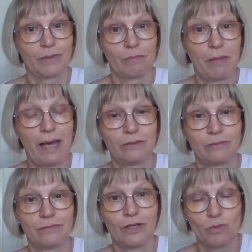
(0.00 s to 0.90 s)
mine
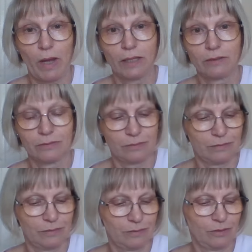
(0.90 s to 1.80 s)
as well
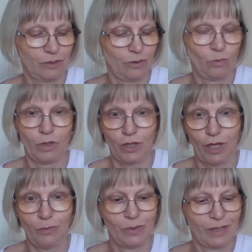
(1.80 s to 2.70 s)
with
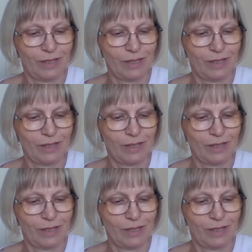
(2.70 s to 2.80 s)
you.